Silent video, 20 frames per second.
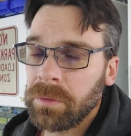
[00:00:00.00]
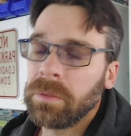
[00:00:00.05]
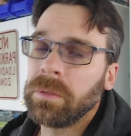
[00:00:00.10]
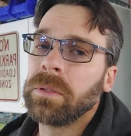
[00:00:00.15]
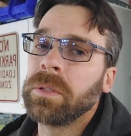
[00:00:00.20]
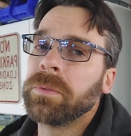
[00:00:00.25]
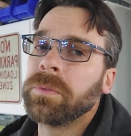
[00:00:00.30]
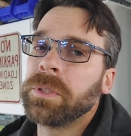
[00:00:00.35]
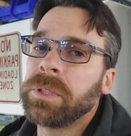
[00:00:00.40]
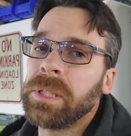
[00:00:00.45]

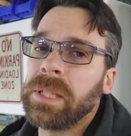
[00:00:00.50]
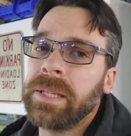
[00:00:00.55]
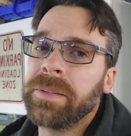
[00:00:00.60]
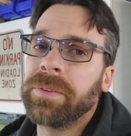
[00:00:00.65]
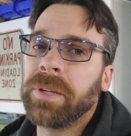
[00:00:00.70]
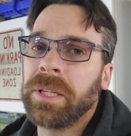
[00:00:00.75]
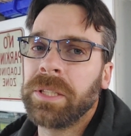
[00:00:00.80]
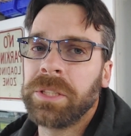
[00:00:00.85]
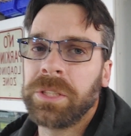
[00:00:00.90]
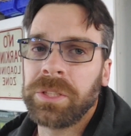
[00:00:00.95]
the sleeve
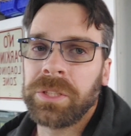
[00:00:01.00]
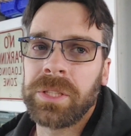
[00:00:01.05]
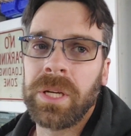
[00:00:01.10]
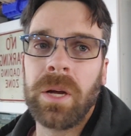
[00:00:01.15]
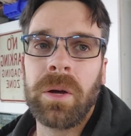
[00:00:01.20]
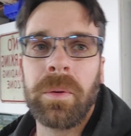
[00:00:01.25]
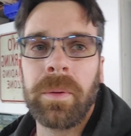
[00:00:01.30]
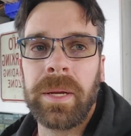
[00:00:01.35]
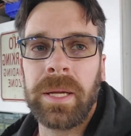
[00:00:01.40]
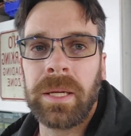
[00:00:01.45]
hitch is
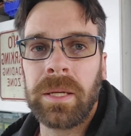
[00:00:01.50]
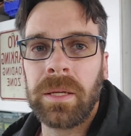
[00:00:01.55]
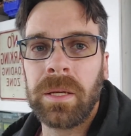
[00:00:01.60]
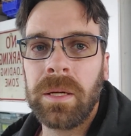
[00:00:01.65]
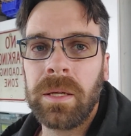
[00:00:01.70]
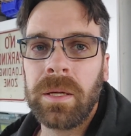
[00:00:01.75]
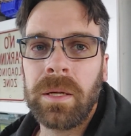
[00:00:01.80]
going